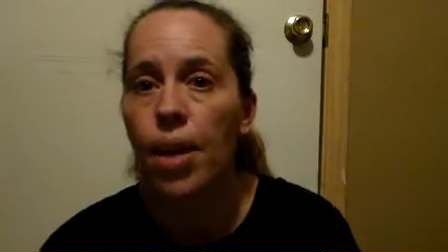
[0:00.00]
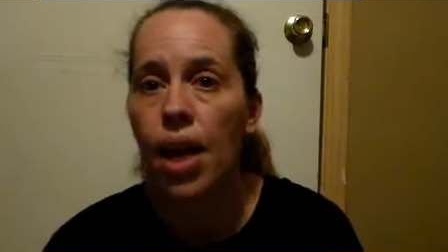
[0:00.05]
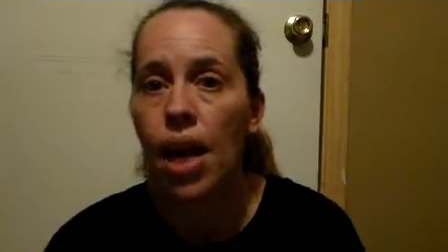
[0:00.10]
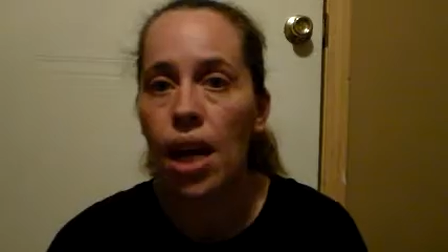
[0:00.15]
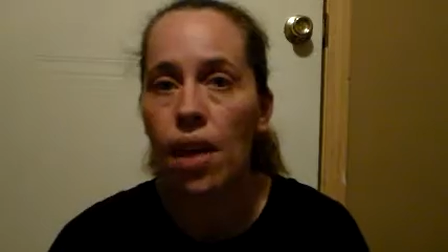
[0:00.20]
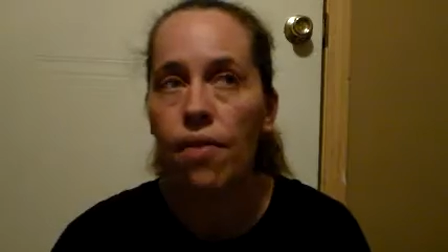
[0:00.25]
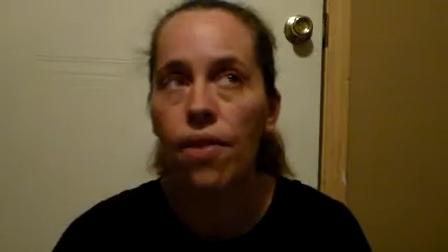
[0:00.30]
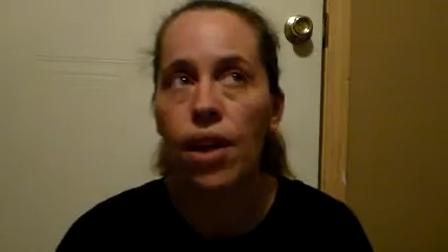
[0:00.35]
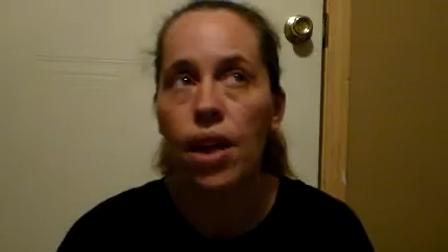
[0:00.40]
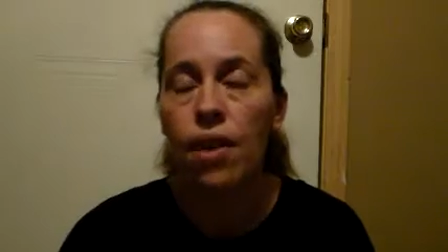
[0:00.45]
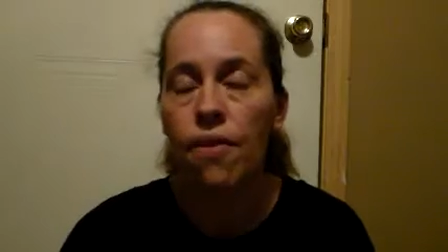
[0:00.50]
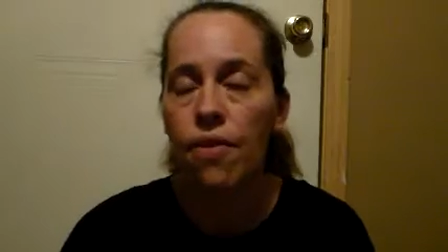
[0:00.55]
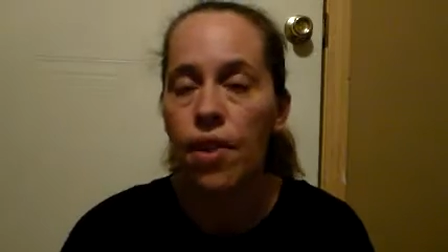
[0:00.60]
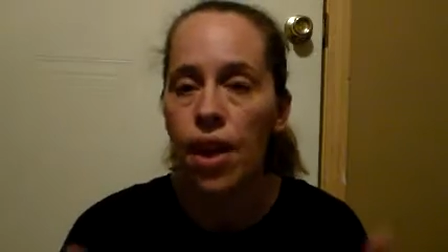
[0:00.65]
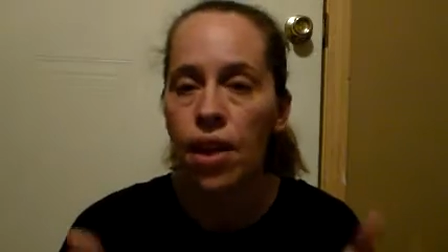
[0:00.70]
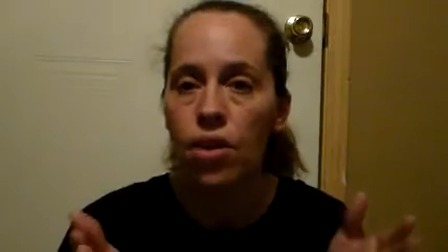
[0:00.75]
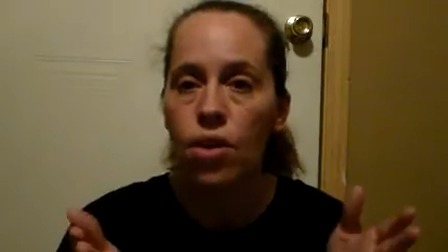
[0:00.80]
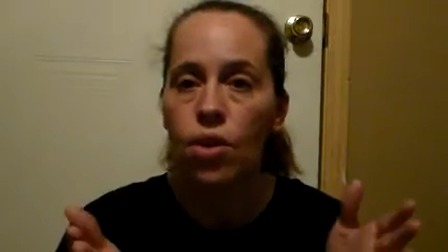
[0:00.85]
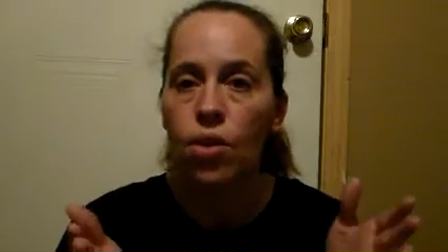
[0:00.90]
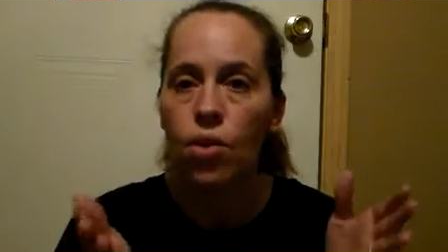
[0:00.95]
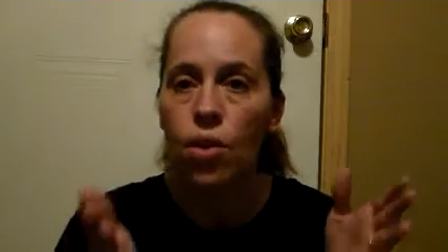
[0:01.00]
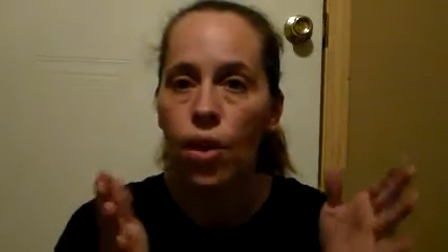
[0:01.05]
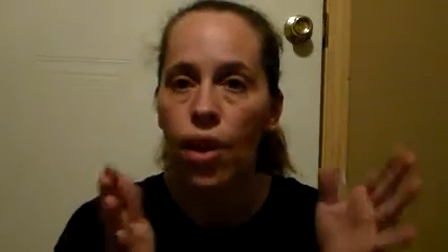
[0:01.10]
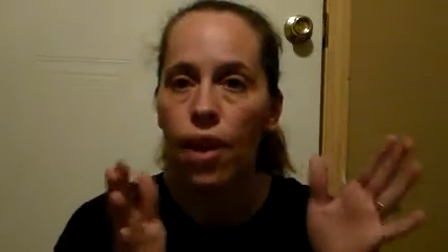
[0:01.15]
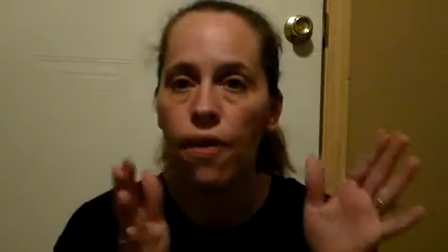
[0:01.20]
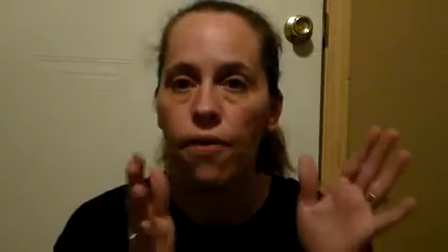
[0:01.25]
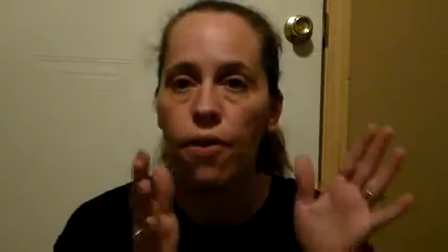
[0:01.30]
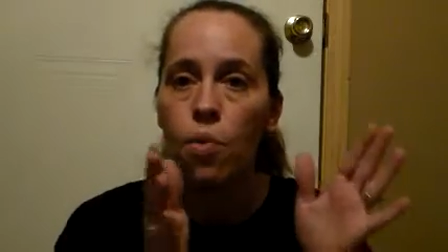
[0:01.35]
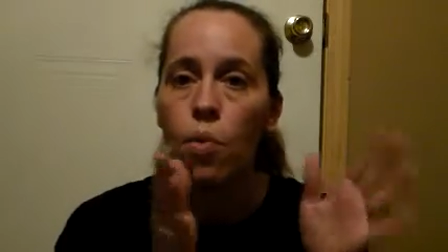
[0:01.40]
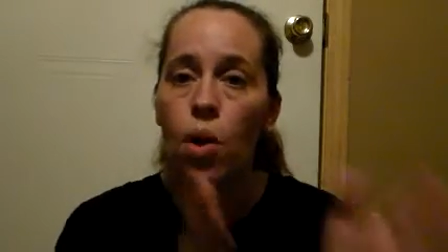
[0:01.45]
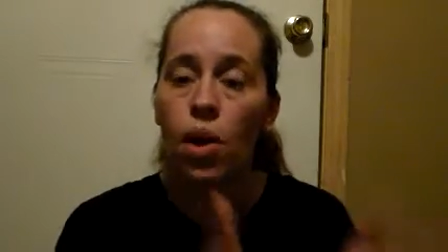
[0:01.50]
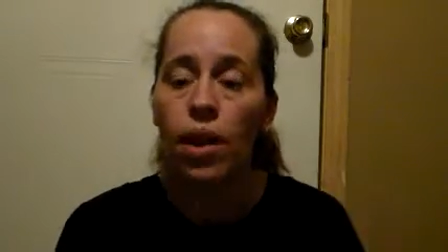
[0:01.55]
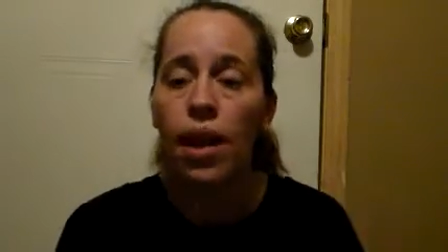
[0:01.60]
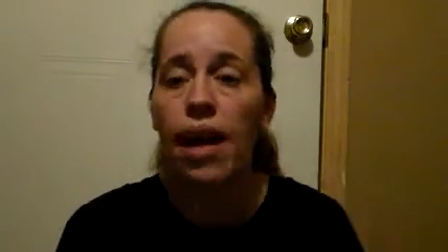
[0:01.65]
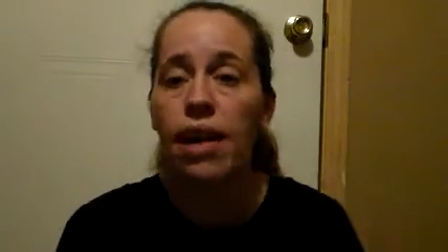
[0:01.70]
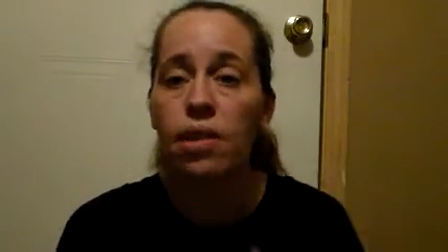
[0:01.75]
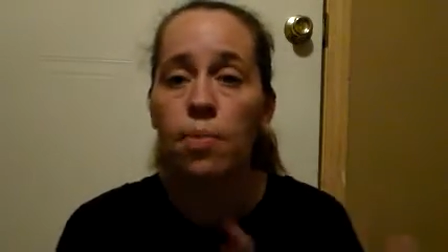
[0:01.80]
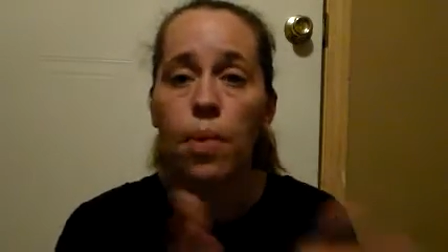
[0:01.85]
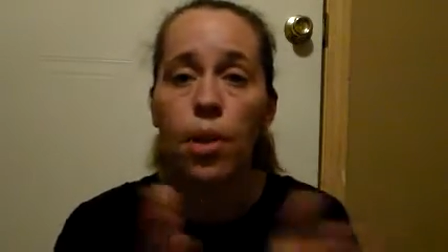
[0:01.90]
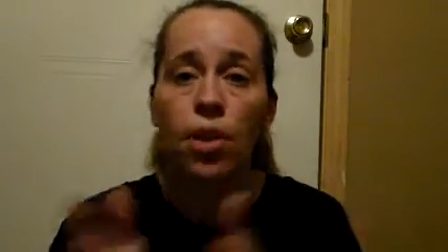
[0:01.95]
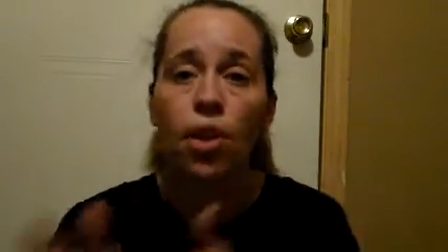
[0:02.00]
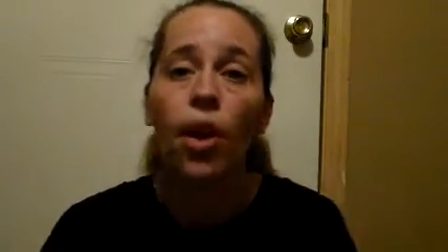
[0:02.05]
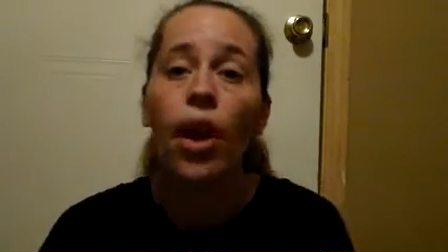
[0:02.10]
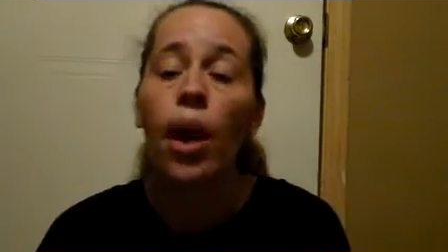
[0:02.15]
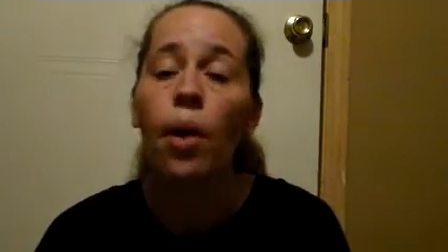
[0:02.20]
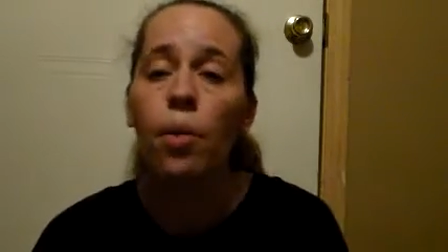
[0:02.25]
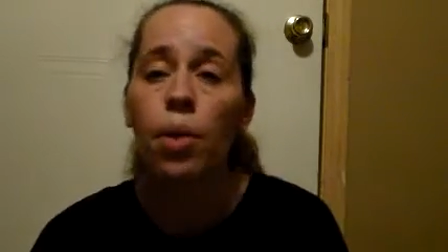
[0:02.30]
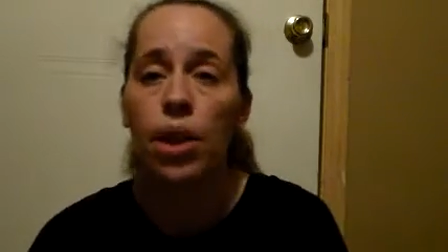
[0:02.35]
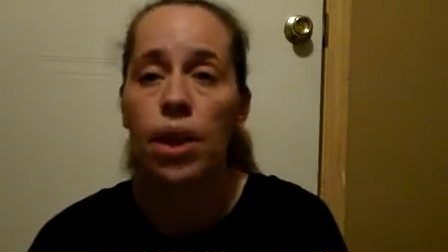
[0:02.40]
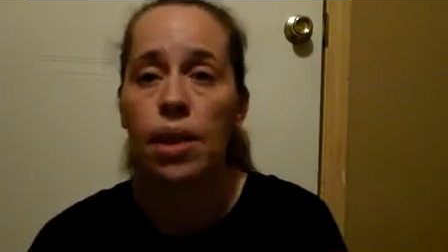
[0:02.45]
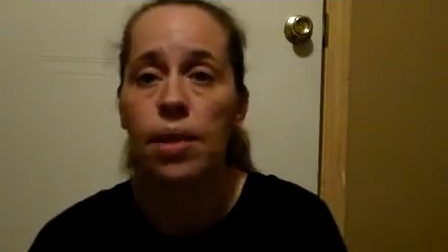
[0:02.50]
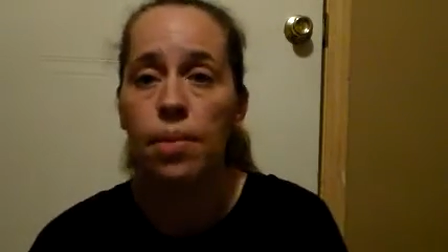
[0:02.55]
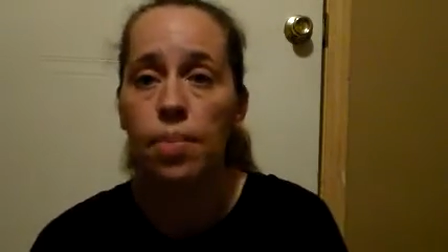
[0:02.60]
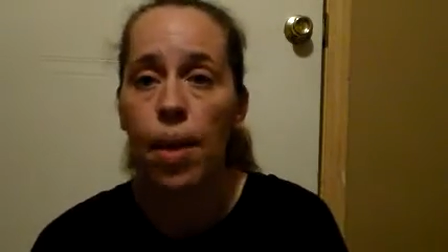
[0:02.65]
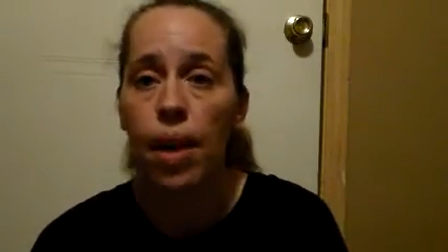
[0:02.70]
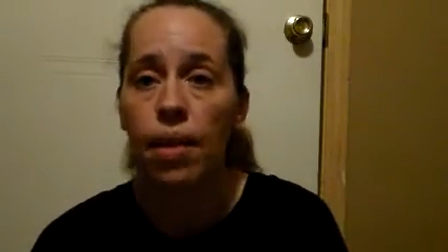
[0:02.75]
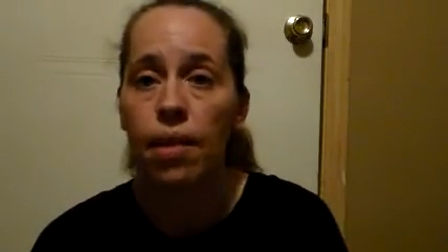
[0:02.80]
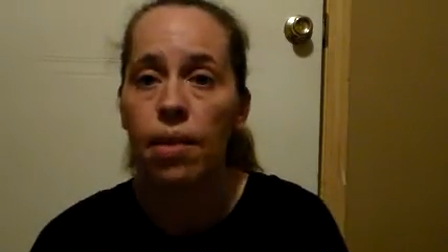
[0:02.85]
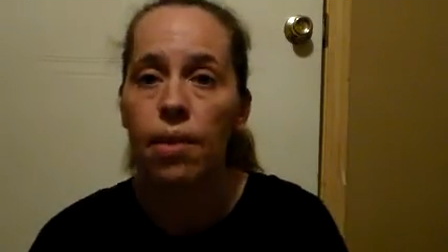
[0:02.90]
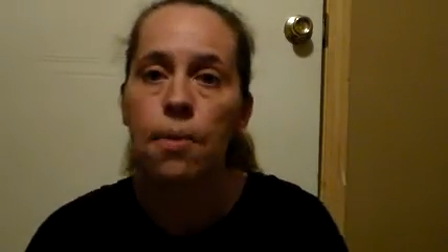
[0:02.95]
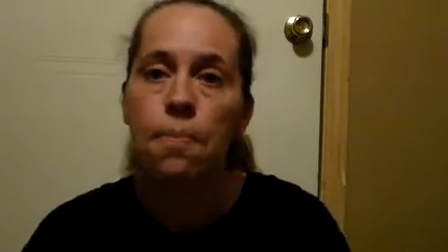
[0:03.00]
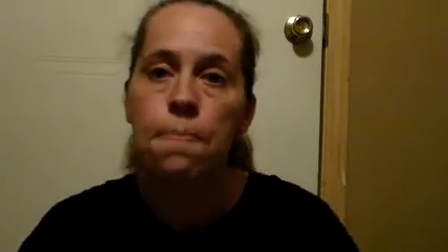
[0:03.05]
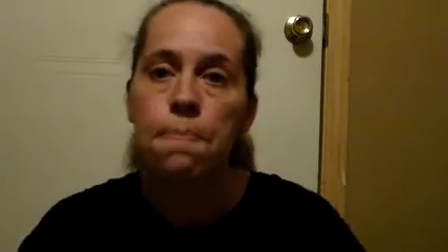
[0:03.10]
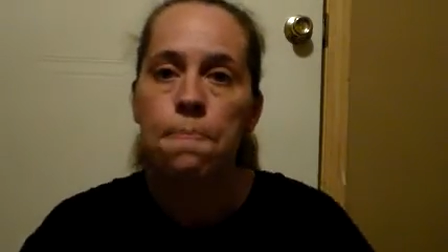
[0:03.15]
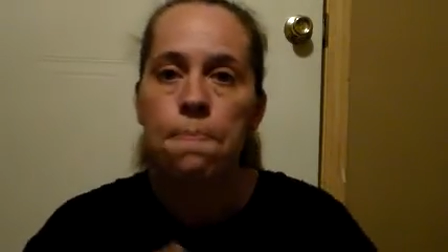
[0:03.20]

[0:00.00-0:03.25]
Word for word: I mean even if they do you, if you won last month you can't win this month.